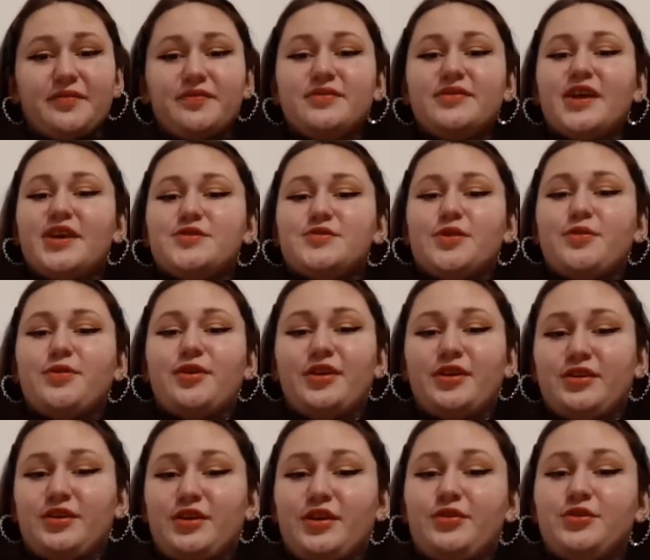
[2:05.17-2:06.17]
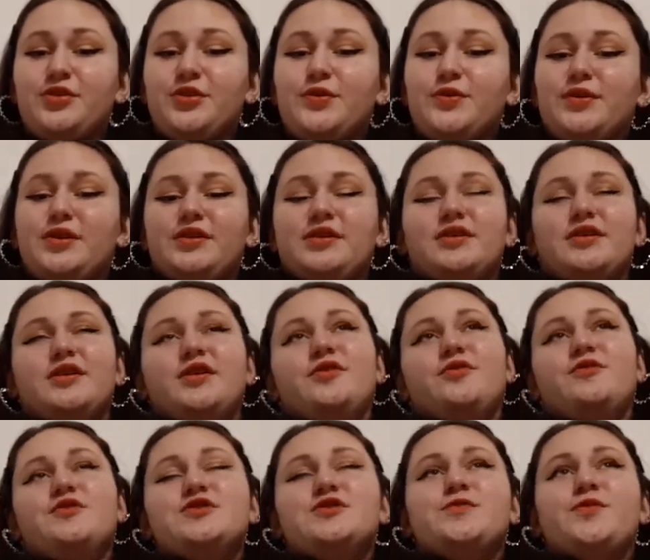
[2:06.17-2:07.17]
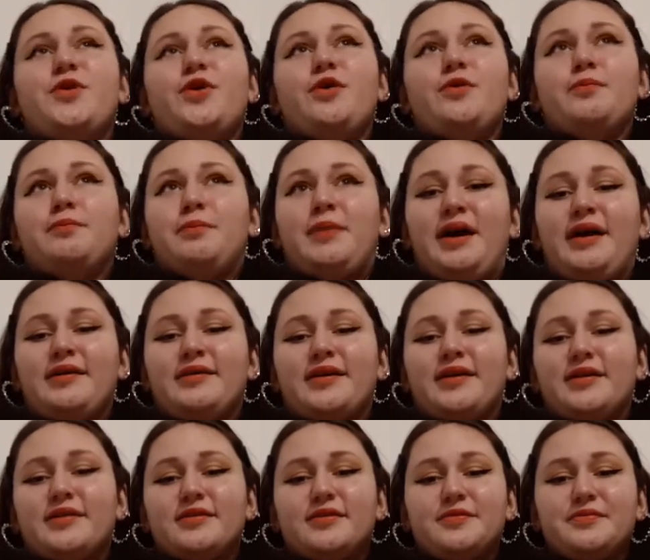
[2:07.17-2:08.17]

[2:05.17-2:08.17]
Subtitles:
That's why we're gonna go through it. First of all, manga.